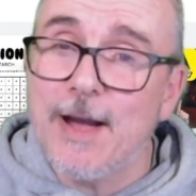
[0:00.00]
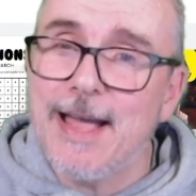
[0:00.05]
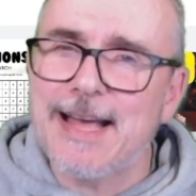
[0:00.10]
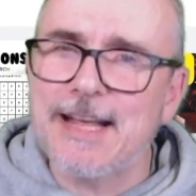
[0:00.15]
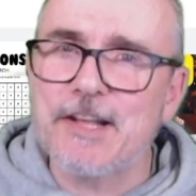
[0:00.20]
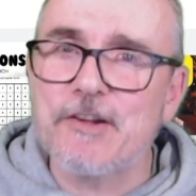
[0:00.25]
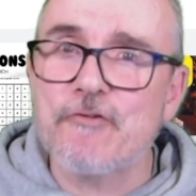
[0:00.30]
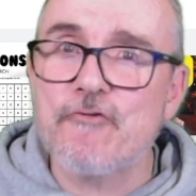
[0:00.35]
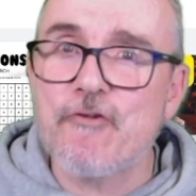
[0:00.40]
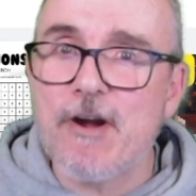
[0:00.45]

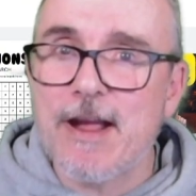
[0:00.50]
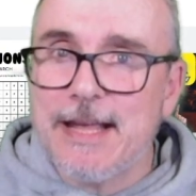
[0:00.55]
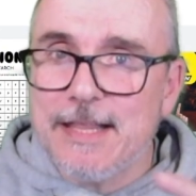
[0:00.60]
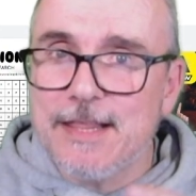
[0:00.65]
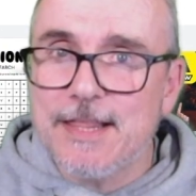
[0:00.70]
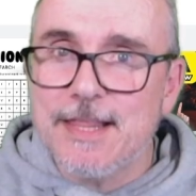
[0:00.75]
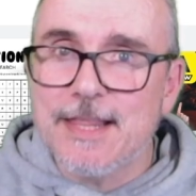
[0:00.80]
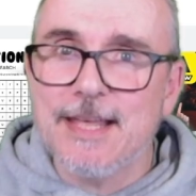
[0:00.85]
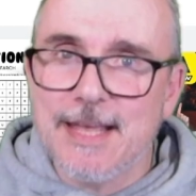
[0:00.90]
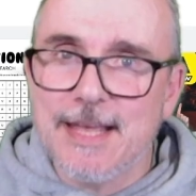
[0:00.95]
I'd create
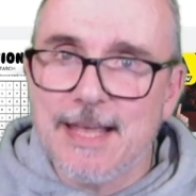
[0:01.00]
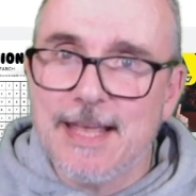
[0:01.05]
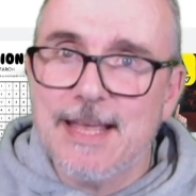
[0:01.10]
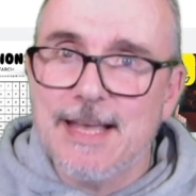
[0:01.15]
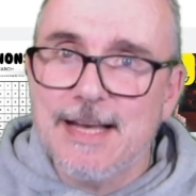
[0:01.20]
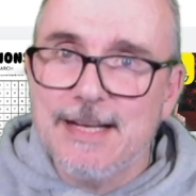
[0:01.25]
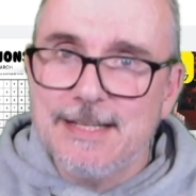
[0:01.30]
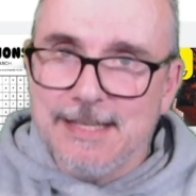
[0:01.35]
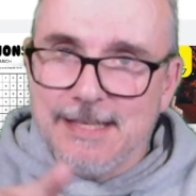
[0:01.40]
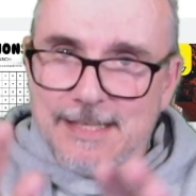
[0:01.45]
the
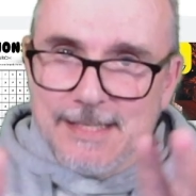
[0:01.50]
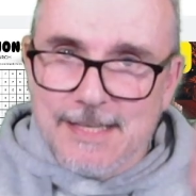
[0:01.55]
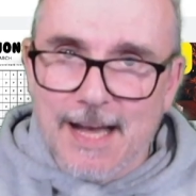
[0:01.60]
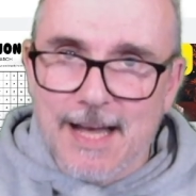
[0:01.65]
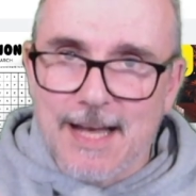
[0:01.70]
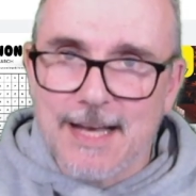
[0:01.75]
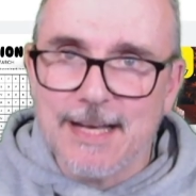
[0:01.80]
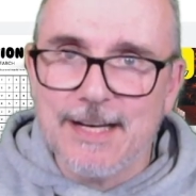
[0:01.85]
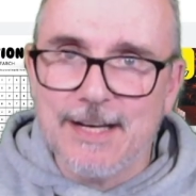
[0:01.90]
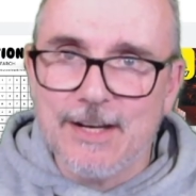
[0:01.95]

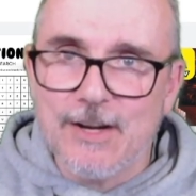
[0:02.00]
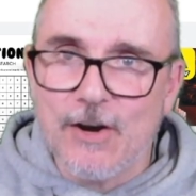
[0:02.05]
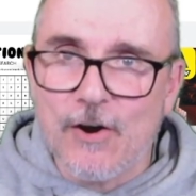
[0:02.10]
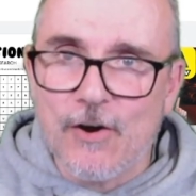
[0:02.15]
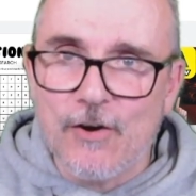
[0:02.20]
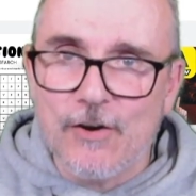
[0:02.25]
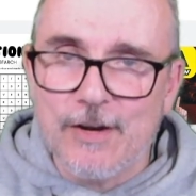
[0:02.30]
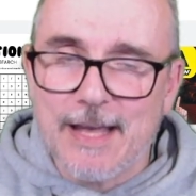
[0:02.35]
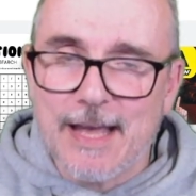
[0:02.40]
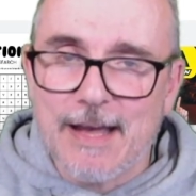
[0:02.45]
design
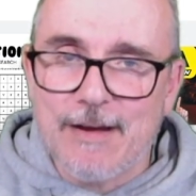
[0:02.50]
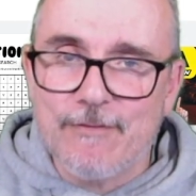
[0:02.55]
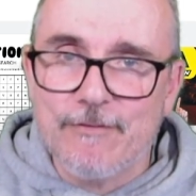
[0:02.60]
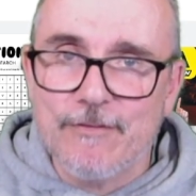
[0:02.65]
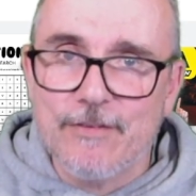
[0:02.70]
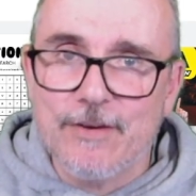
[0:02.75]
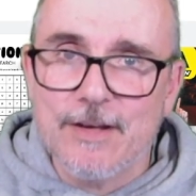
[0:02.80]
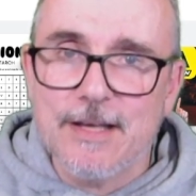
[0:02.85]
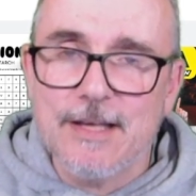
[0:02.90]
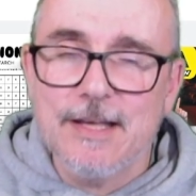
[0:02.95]
on
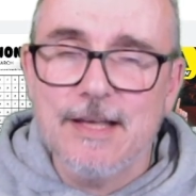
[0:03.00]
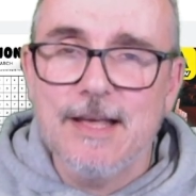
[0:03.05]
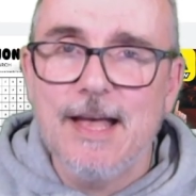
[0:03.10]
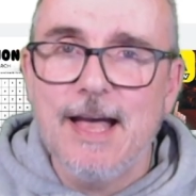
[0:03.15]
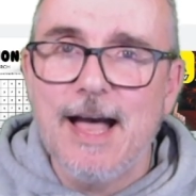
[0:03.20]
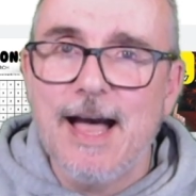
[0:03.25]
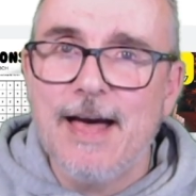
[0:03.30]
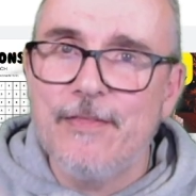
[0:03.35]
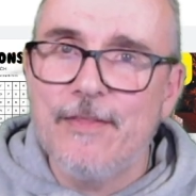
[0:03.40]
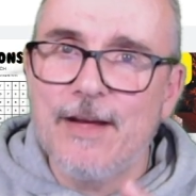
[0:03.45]
Canva
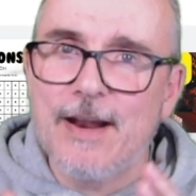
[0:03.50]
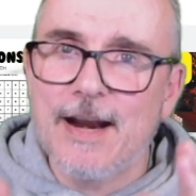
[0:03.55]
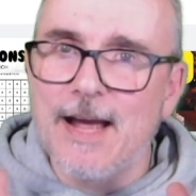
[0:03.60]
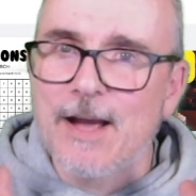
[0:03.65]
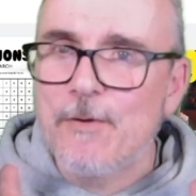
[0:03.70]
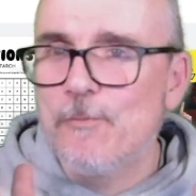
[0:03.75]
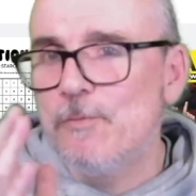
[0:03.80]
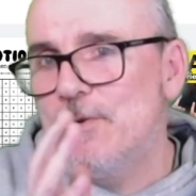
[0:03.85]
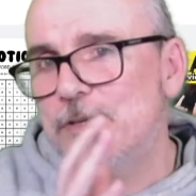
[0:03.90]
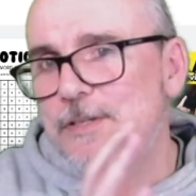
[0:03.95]
and then I
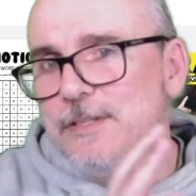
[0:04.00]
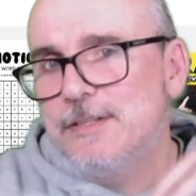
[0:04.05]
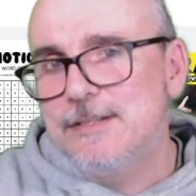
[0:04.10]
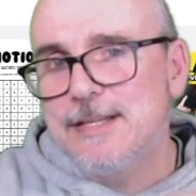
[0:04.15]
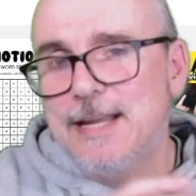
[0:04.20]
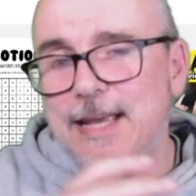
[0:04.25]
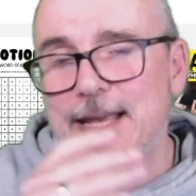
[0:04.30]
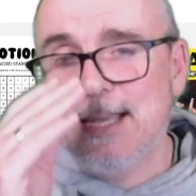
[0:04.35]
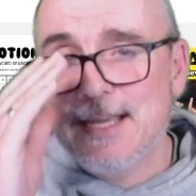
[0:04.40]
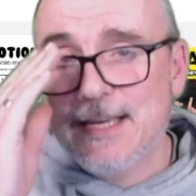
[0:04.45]
would
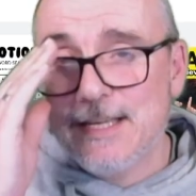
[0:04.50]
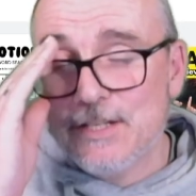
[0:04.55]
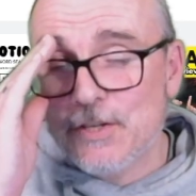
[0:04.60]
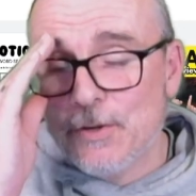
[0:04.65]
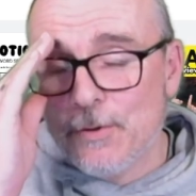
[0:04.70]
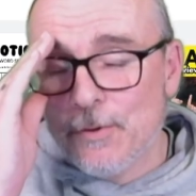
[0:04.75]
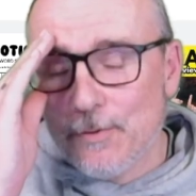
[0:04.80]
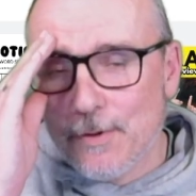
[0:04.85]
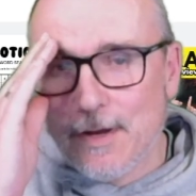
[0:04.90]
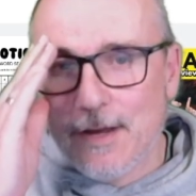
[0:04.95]
take it
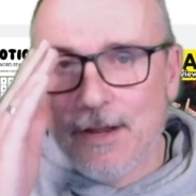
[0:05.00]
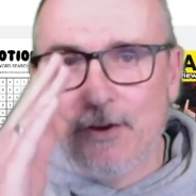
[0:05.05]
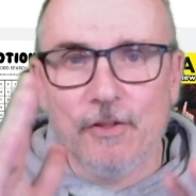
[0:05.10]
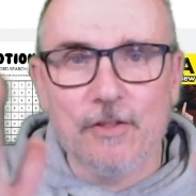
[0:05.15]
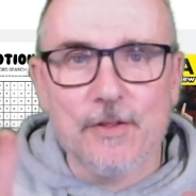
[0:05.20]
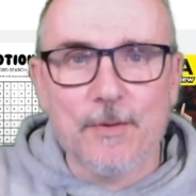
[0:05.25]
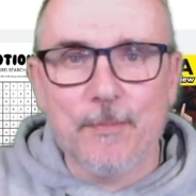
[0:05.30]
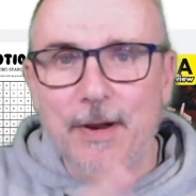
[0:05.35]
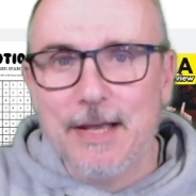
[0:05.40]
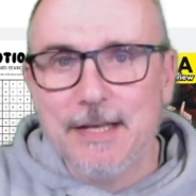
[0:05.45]
to
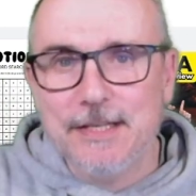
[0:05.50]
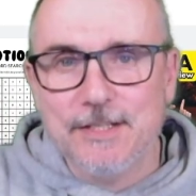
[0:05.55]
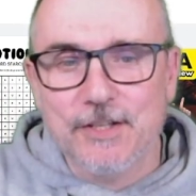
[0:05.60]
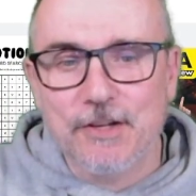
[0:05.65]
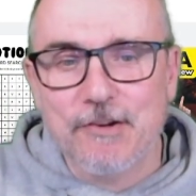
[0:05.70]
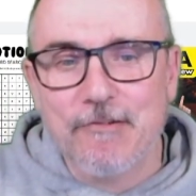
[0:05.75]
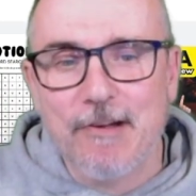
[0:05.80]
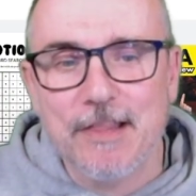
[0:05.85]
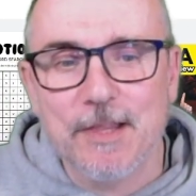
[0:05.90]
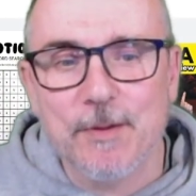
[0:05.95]
another place to
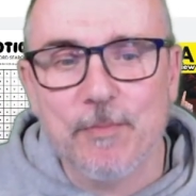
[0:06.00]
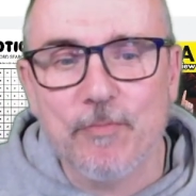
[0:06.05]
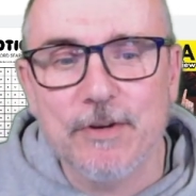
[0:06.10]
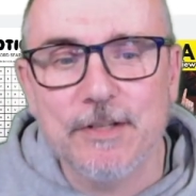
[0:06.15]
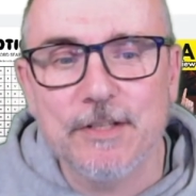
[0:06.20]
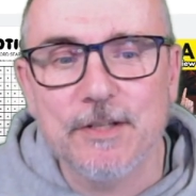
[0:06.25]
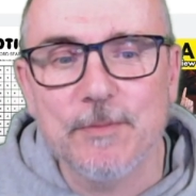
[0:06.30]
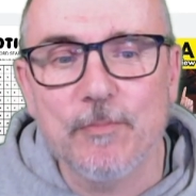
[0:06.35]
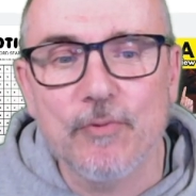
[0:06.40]
create the printed